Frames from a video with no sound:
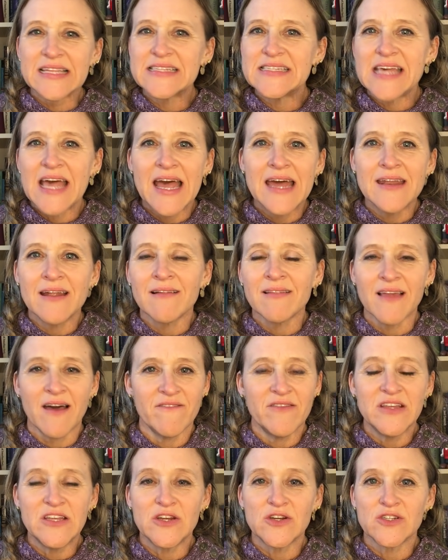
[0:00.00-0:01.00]
10,
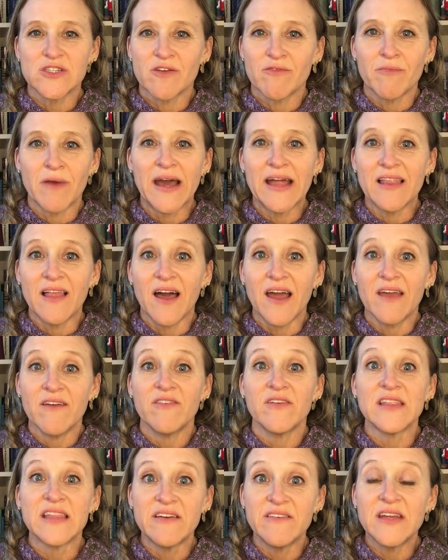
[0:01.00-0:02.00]
11 years of my
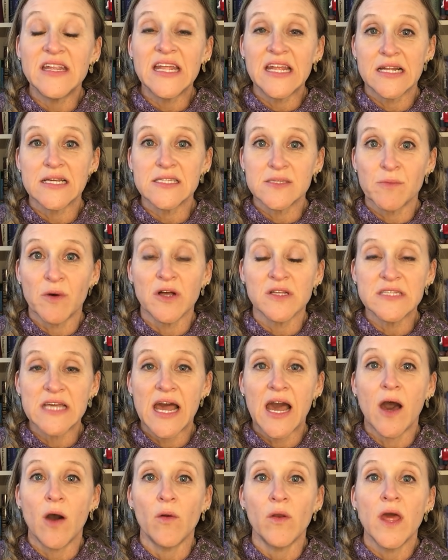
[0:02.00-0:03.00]
life living in a small
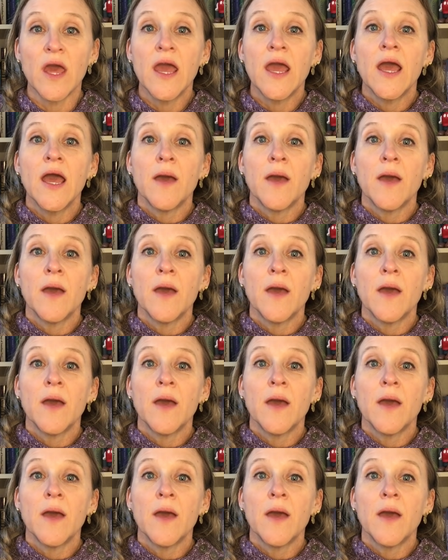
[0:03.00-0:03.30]
town